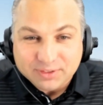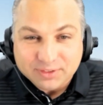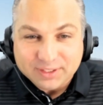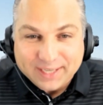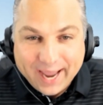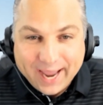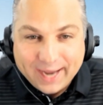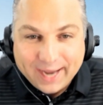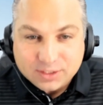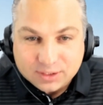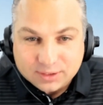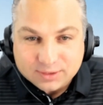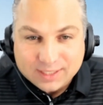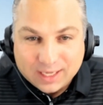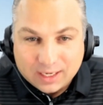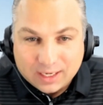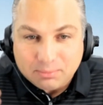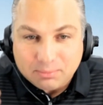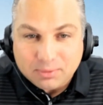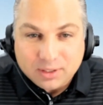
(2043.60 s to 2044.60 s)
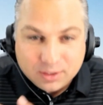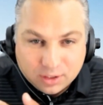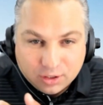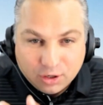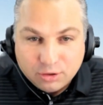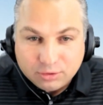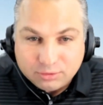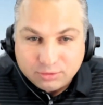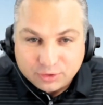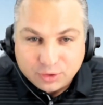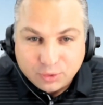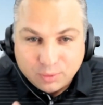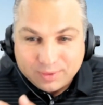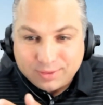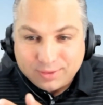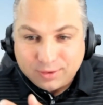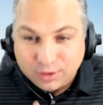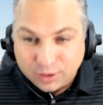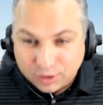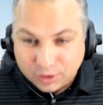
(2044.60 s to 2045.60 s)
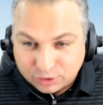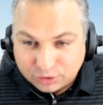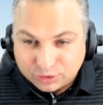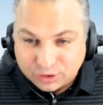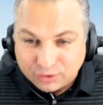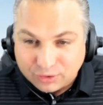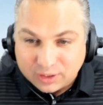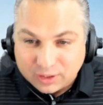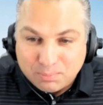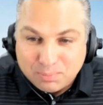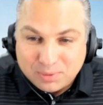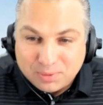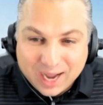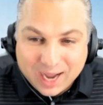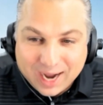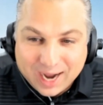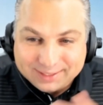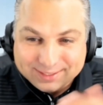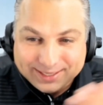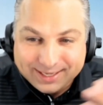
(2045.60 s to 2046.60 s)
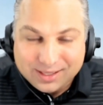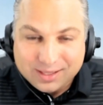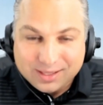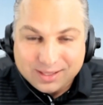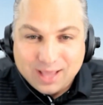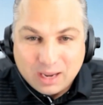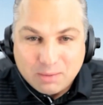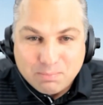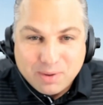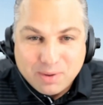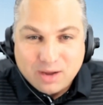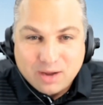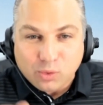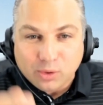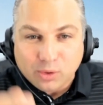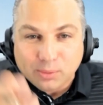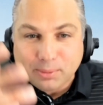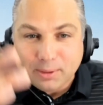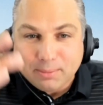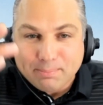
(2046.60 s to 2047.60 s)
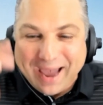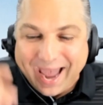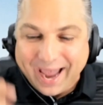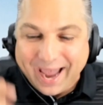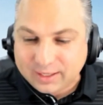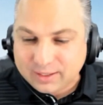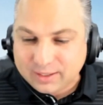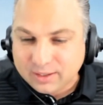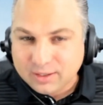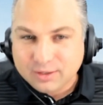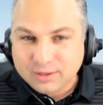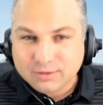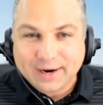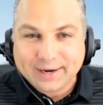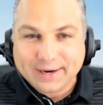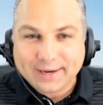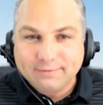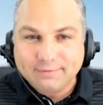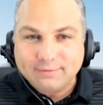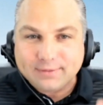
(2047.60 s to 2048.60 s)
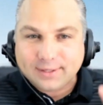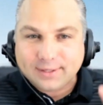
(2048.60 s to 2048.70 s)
reactions that I'm going to go through with you. So keep it locked, hit the like button. We'll be back right after